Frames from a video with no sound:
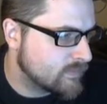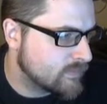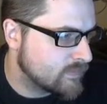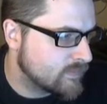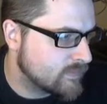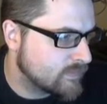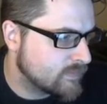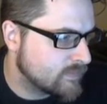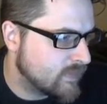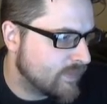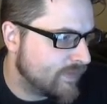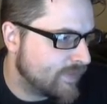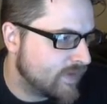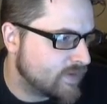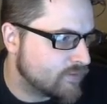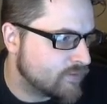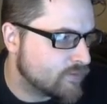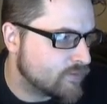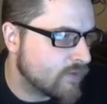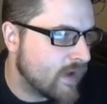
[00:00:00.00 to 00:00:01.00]
And then
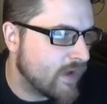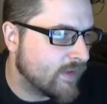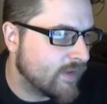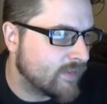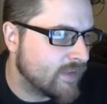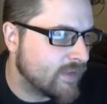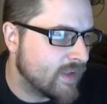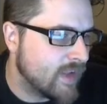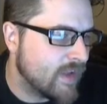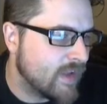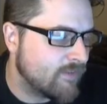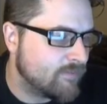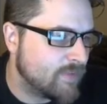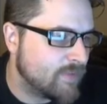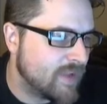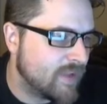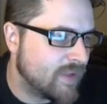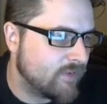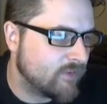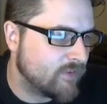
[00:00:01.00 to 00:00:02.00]
drag the FPS
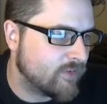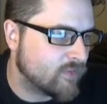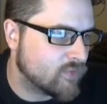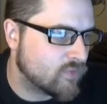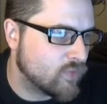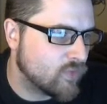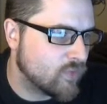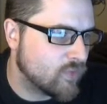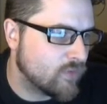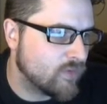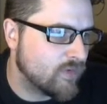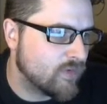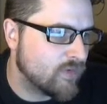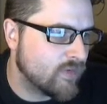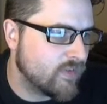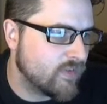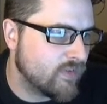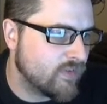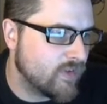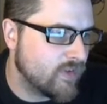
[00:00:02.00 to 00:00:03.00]
controller into the
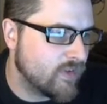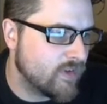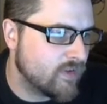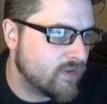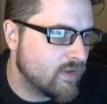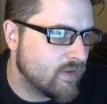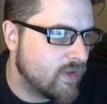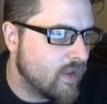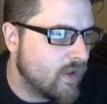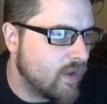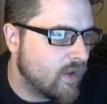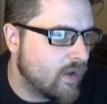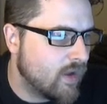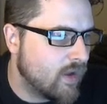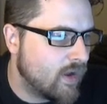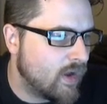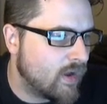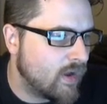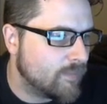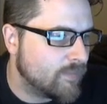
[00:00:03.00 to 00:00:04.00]
scene.
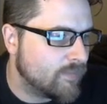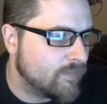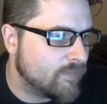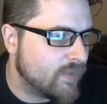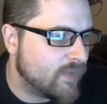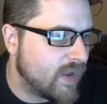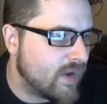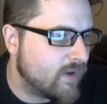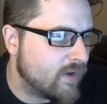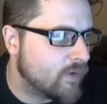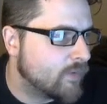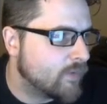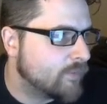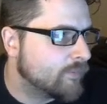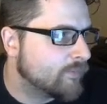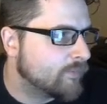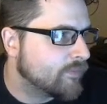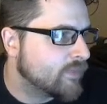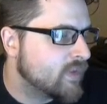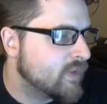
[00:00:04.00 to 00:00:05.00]
Now,
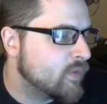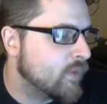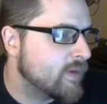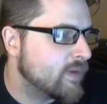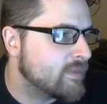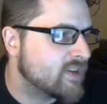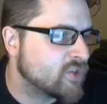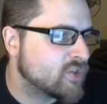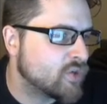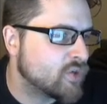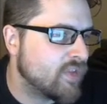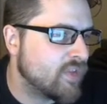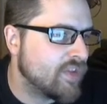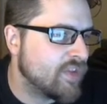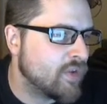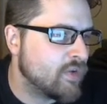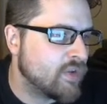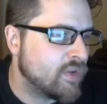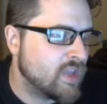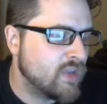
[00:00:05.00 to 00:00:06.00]
you want to make sure that you're
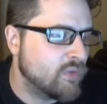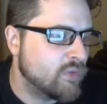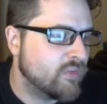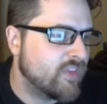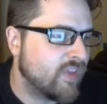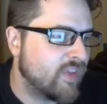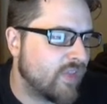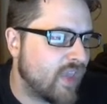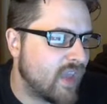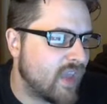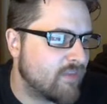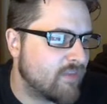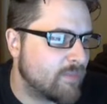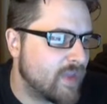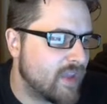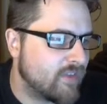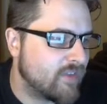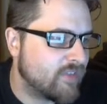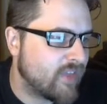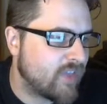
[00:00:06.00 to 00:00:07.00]
using the FPS
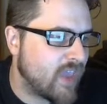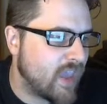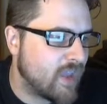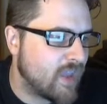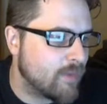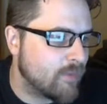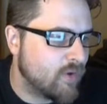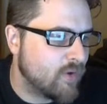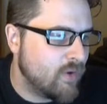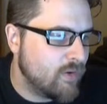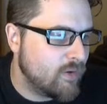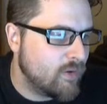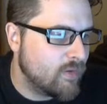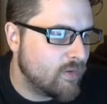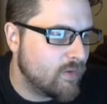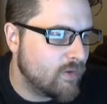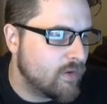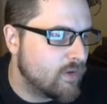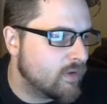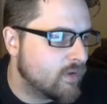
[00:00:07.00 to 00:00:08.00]
camera,
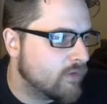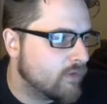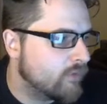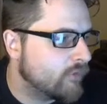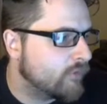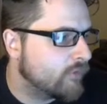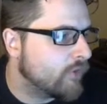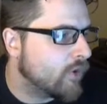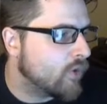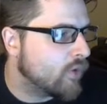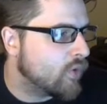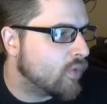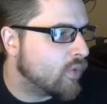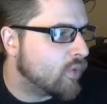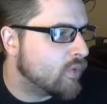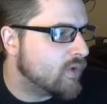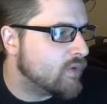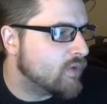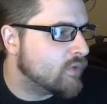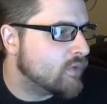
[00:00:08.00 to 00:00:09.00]
so you
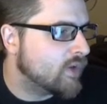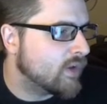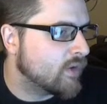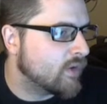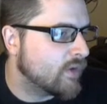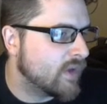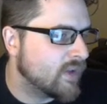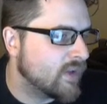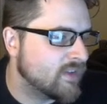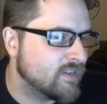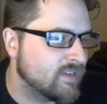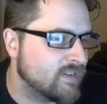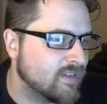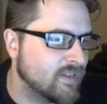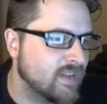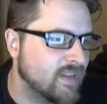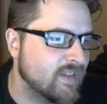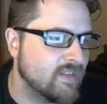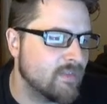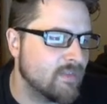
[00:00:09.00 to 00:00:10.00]
can go ahead and delete the
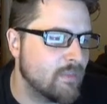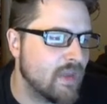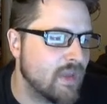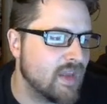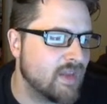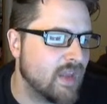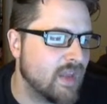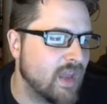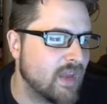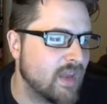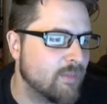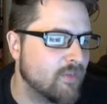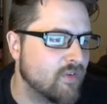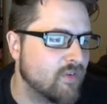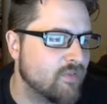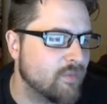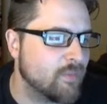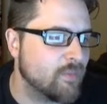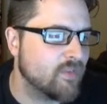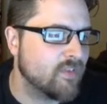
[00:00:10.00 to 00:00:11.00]
main camera from the
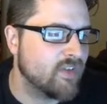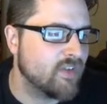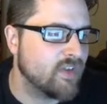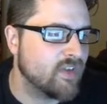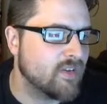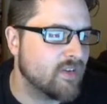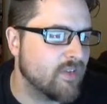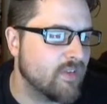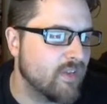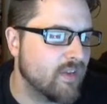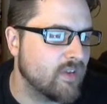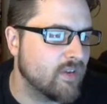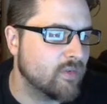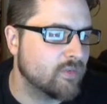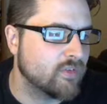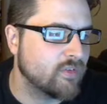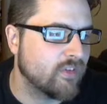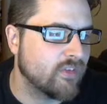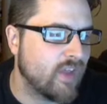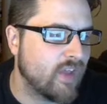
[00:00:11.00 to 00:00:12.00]
scene, and then you'll just
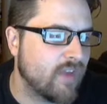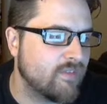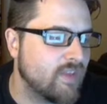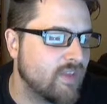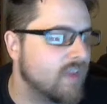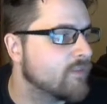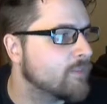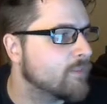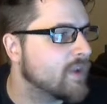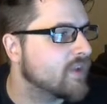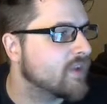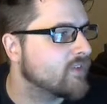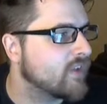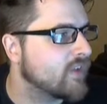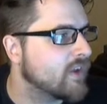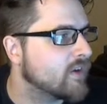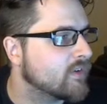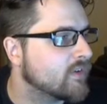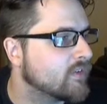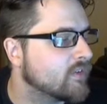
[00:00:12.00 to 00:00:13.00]
have the FPS
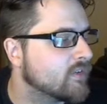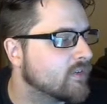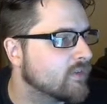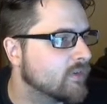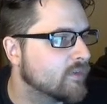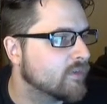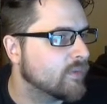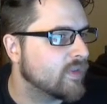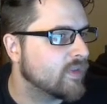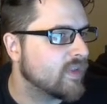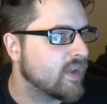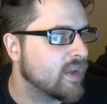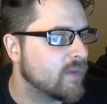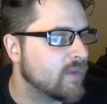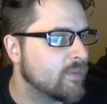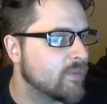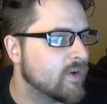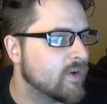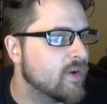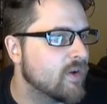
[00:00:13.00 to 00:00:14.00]
character with the camera.
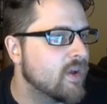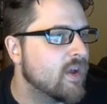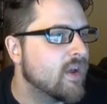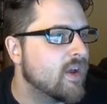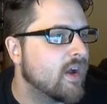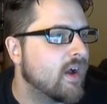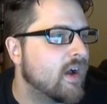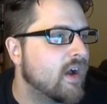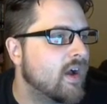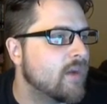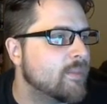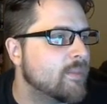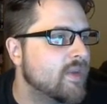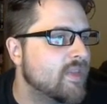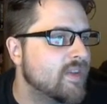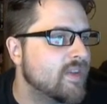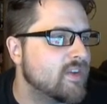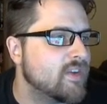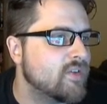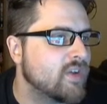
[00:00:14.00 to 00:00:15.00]
And then you
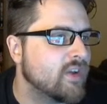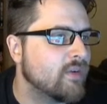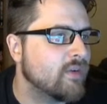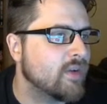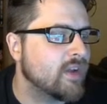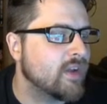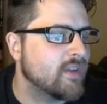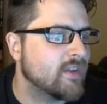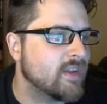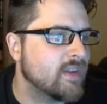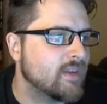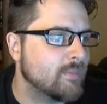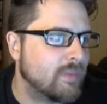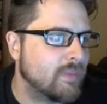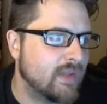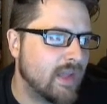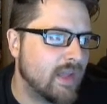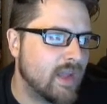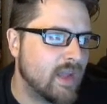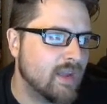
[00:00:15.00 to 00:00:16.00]
can go ahead and hit
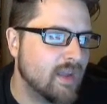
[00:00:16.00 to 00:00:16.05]
play,